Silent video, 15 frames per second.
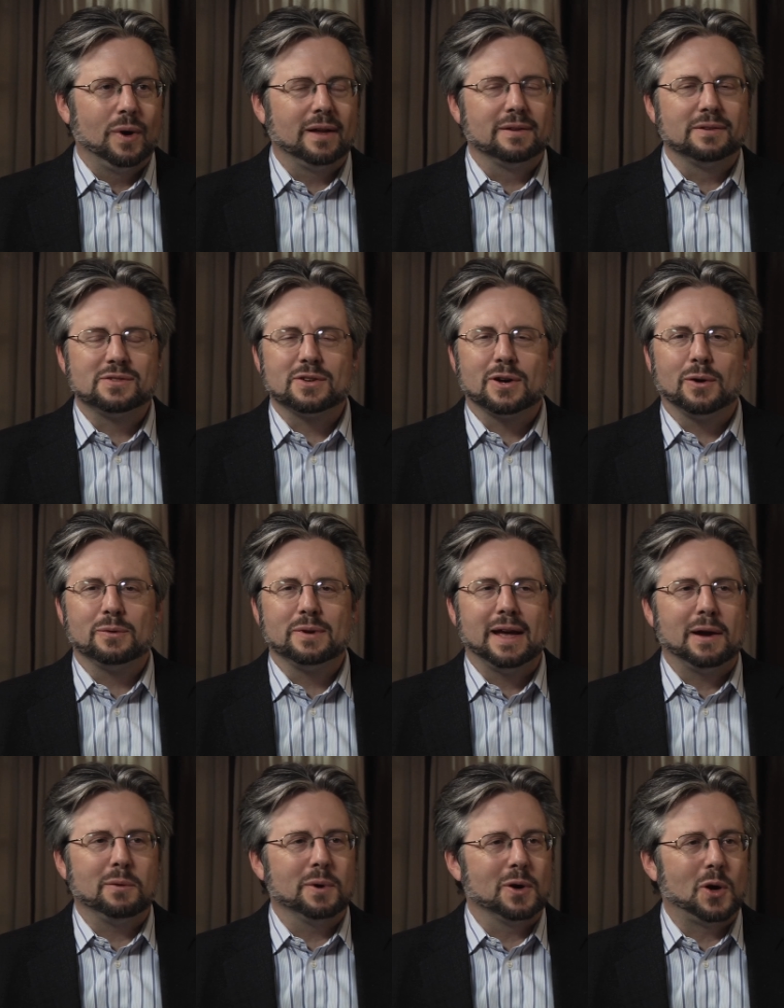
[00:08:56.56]
Well, so
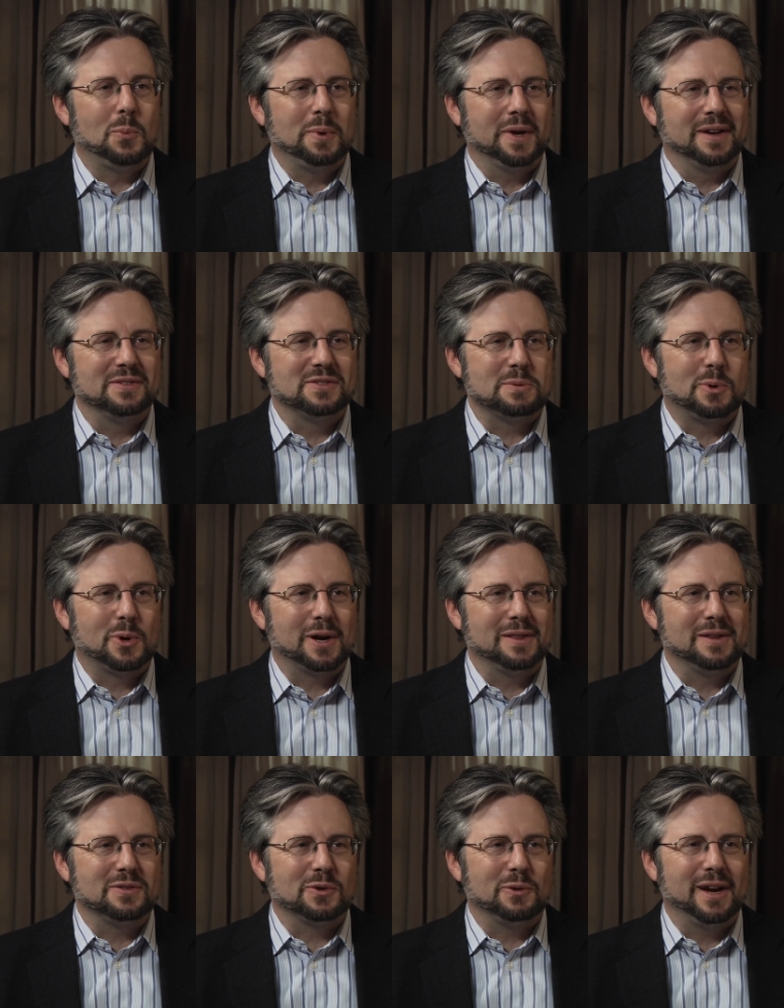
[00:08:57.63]
now we're hoping in
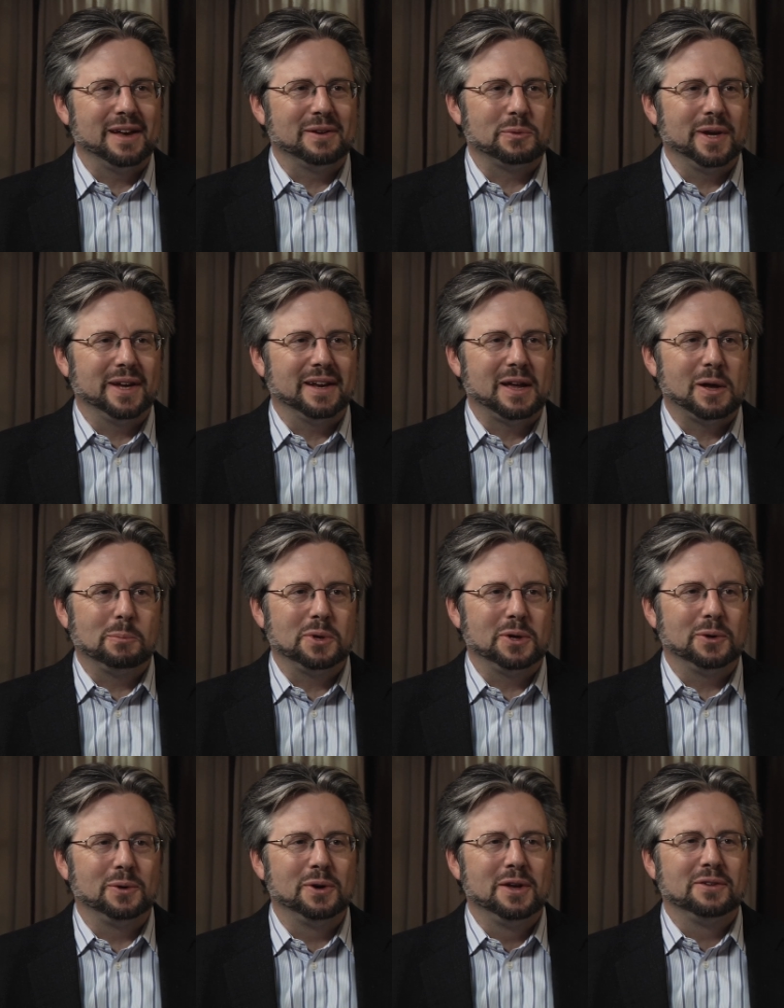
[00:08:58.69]
supporting this grant, we can help
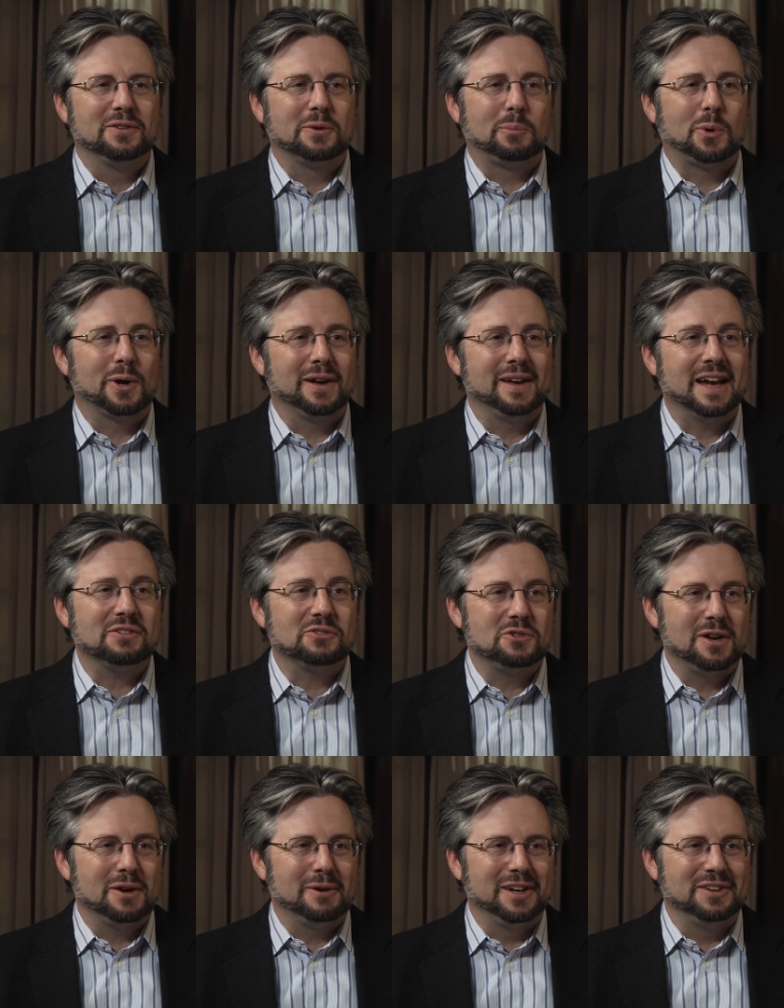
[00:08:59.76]
you support a
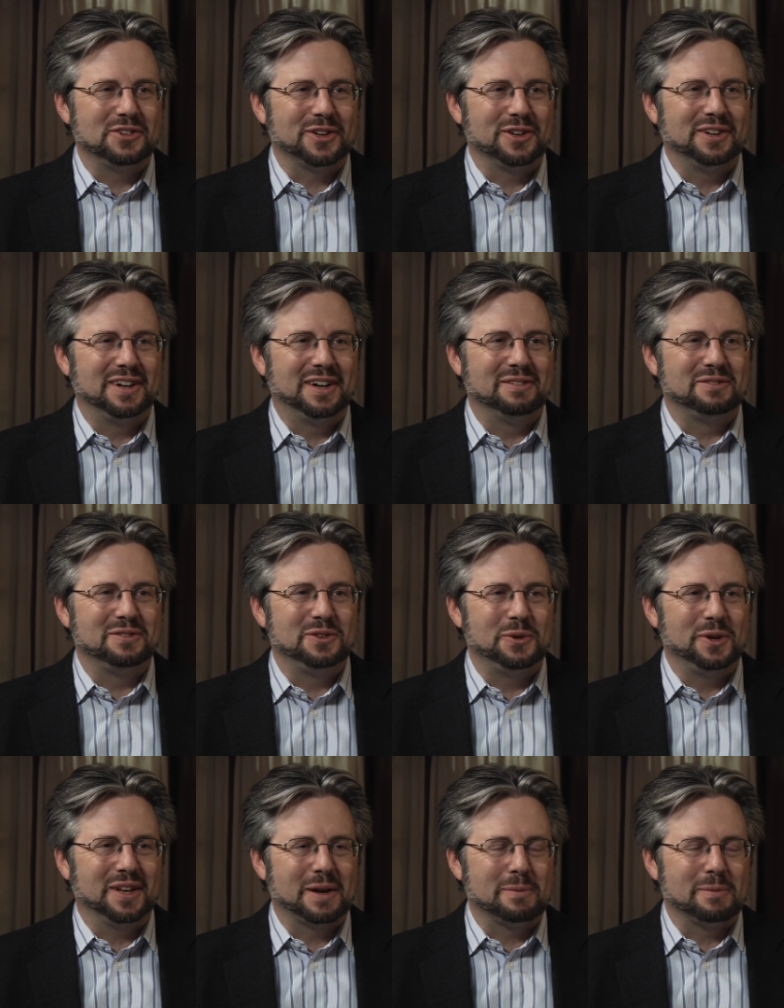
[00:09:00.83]
next generation of new